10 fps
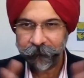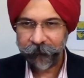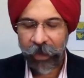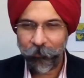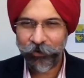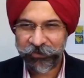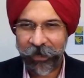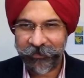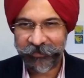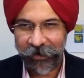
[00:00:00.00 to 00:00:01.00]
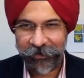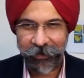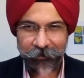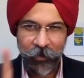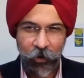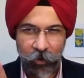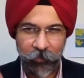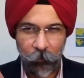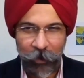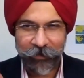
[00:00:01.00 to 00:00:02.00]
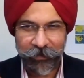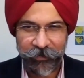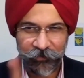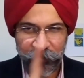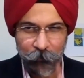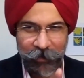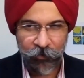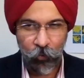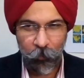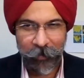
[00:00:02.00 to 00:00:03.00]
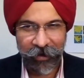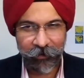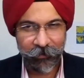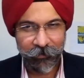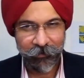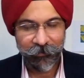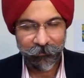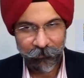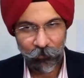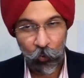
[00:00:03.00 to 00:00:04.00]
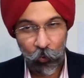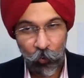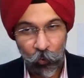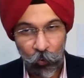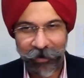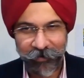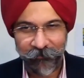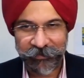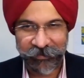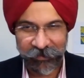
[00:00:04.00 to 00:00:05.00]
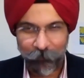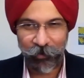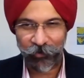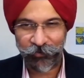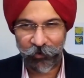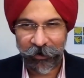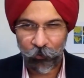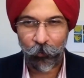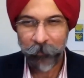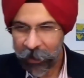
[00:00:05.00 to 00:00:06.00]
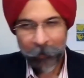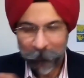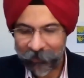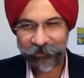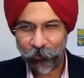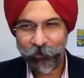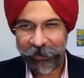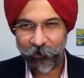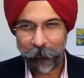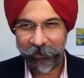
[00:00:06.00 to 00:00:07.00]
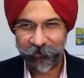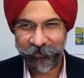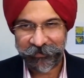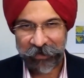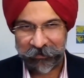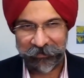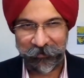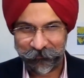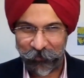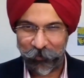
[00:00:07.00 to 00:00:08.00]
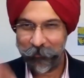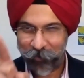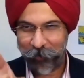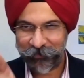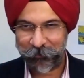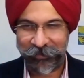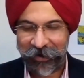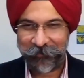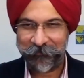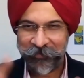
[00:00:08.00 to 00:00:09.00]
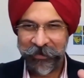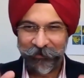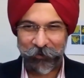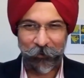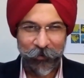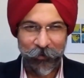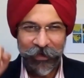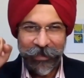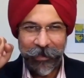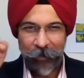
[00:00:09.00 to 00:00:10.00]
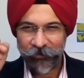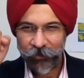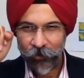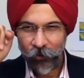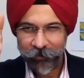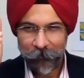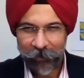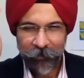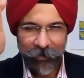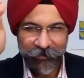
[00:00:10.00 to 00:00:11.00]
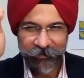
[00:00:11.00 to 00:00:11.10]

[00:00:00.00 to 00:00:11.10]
I'm going to share this idea on the one condition when you go back home. I can't even say because you're at home. Please don't tell your mothers this idea. Okay, promise me that. So imagine you're the mother at